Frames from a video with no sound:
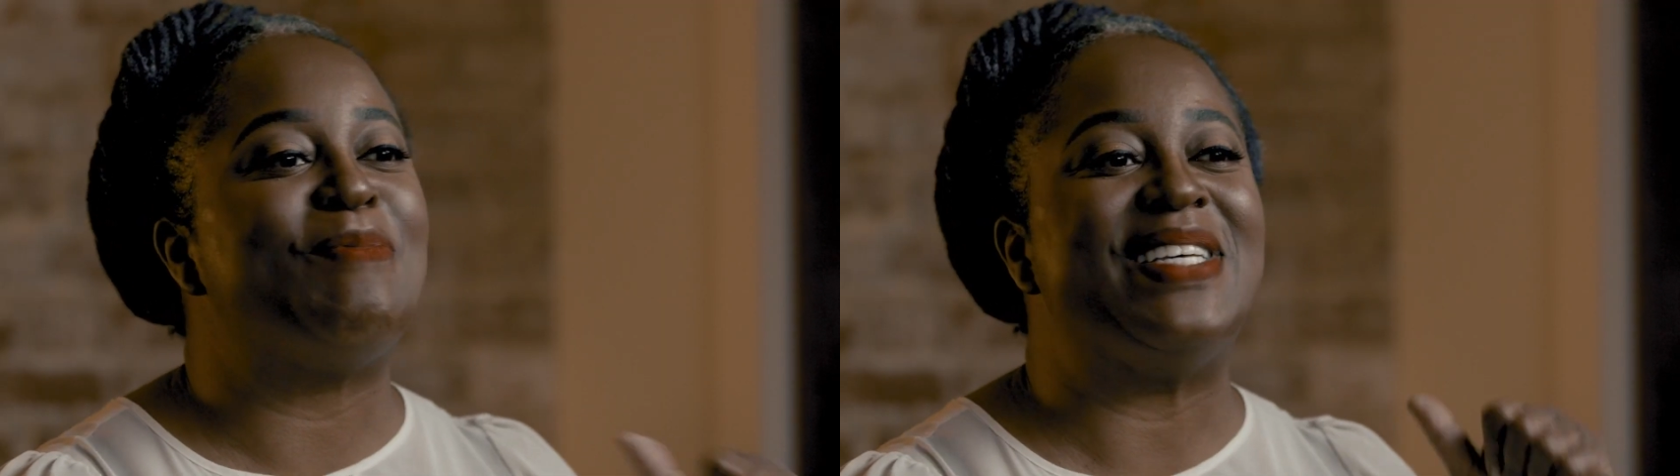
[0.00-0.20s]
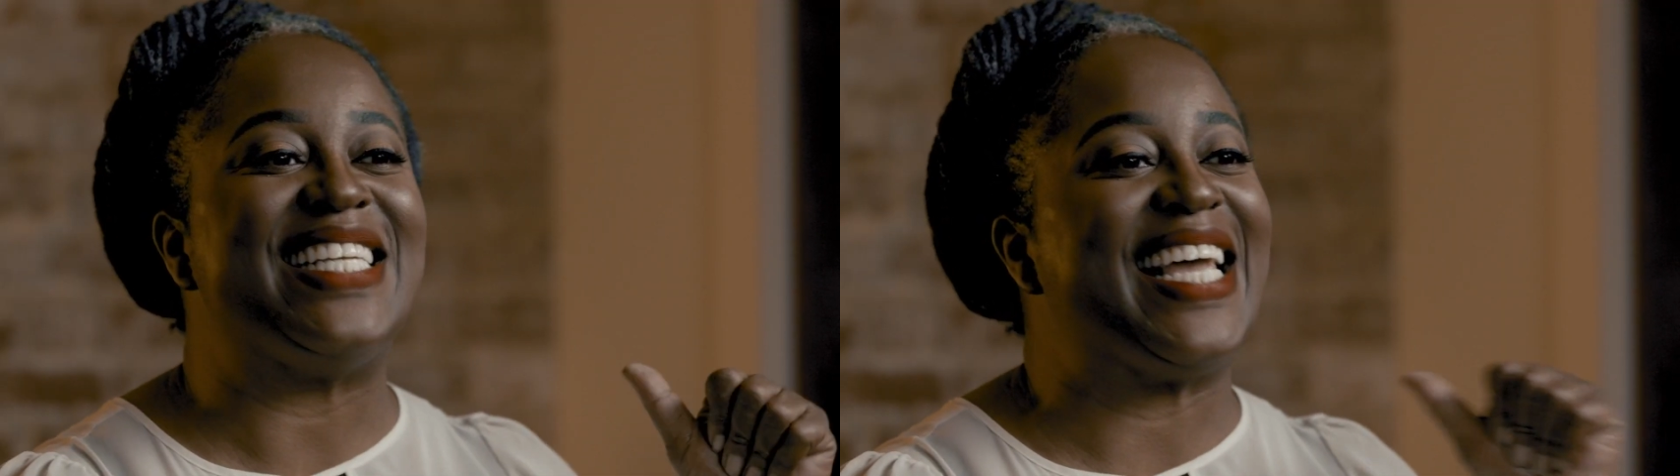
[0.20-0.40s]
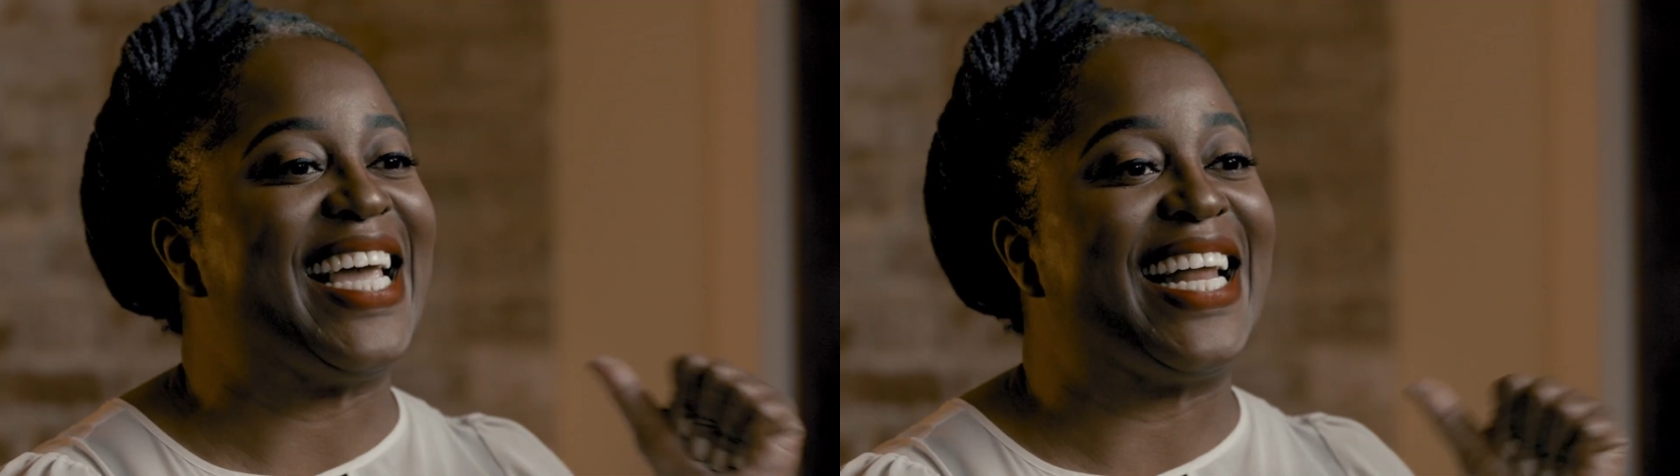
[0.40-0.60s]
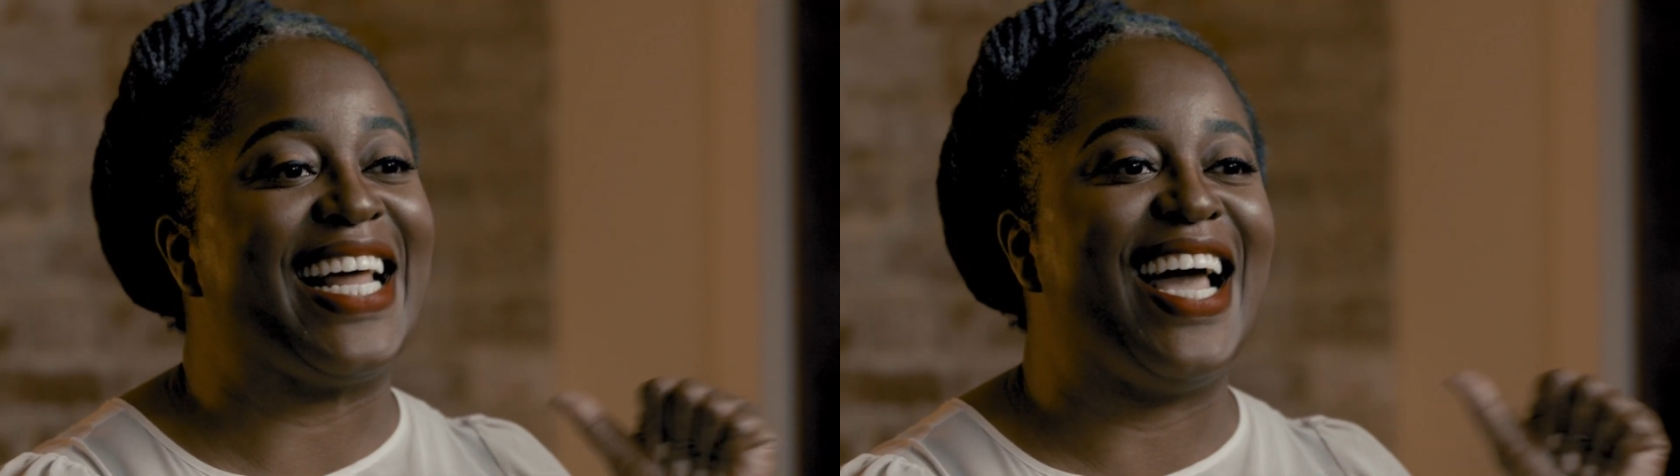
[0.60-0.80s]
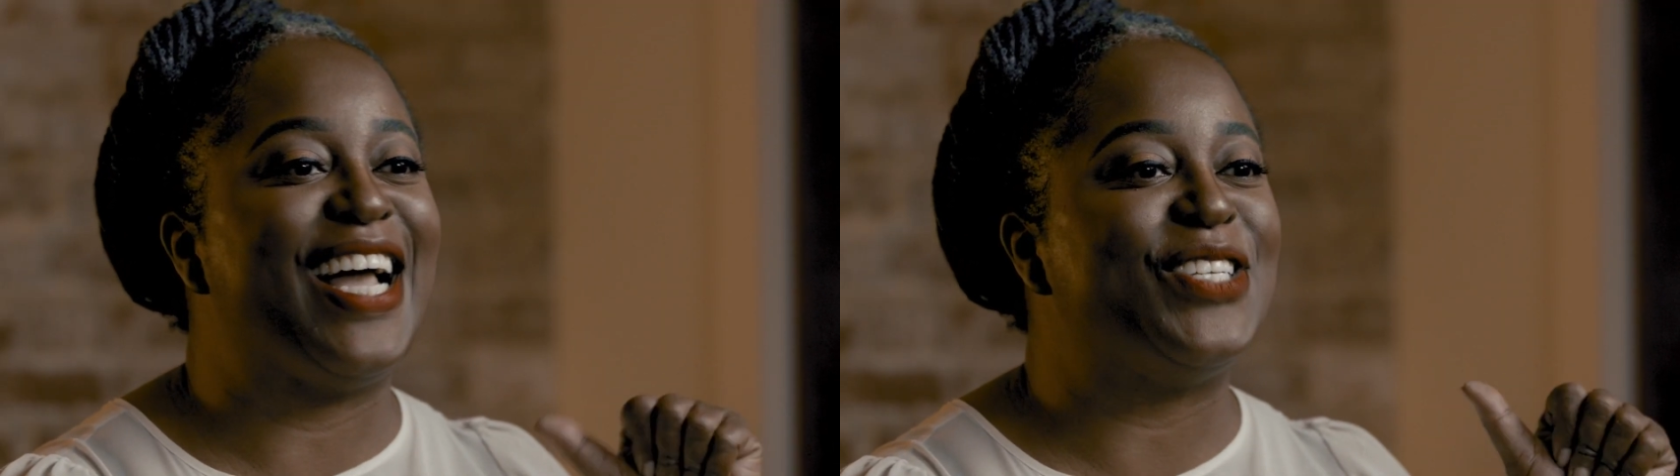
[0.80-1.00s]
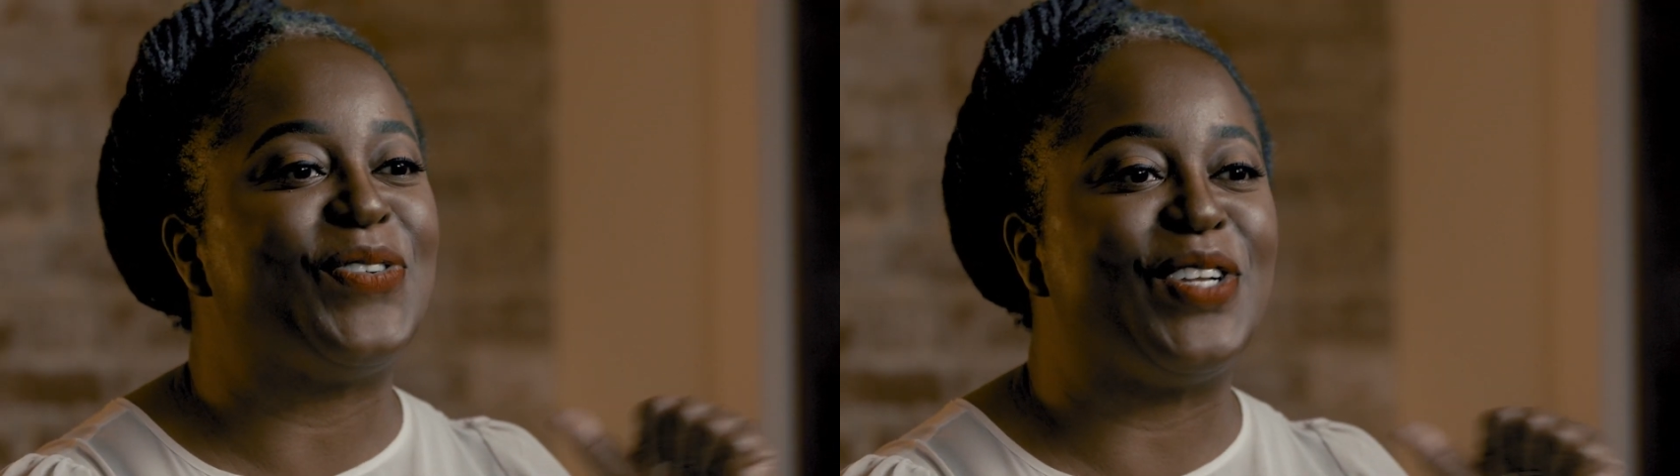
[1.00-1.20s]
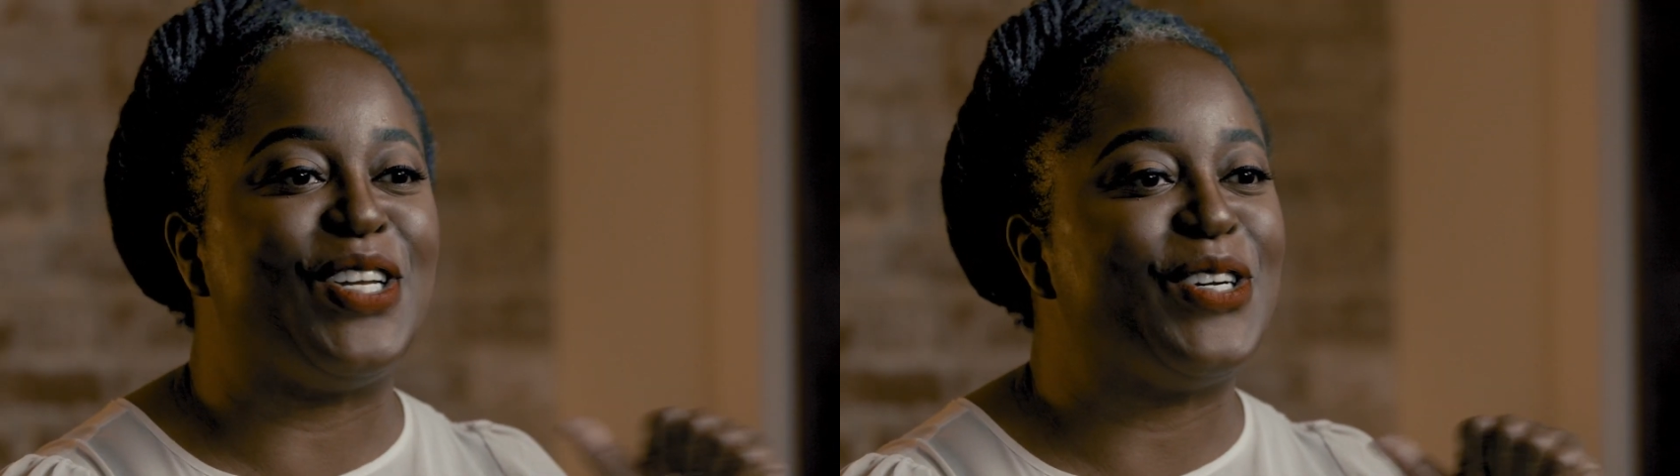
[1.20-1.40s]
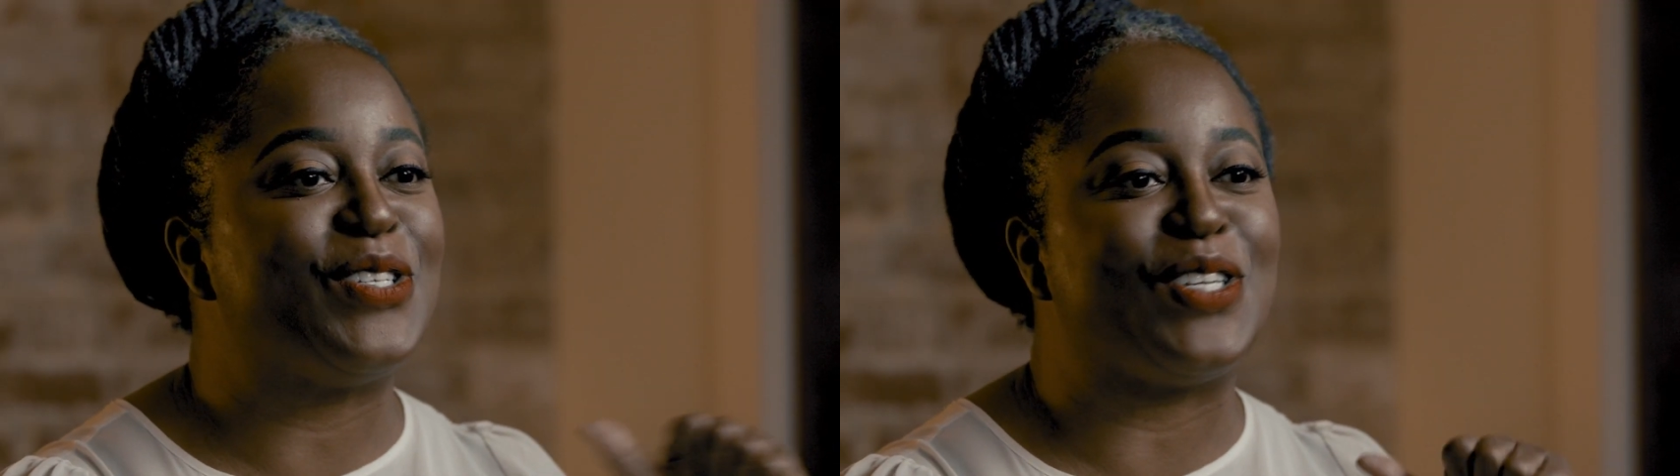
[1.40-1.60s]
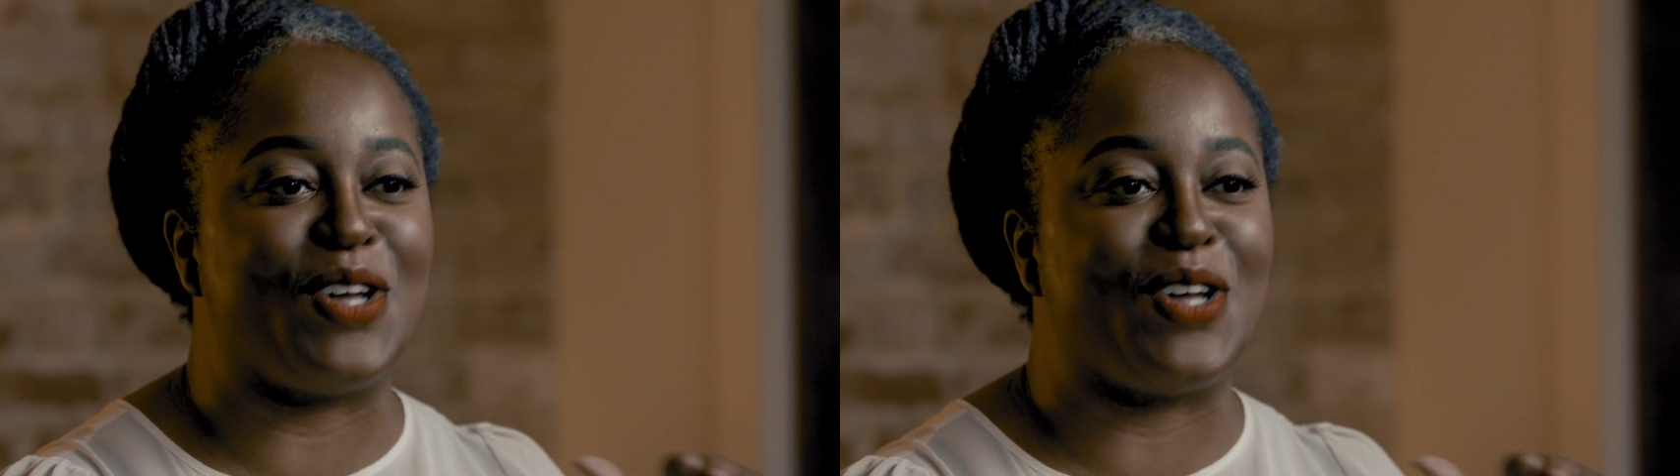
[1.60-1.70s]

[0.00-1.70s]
Miss Anne a hundred years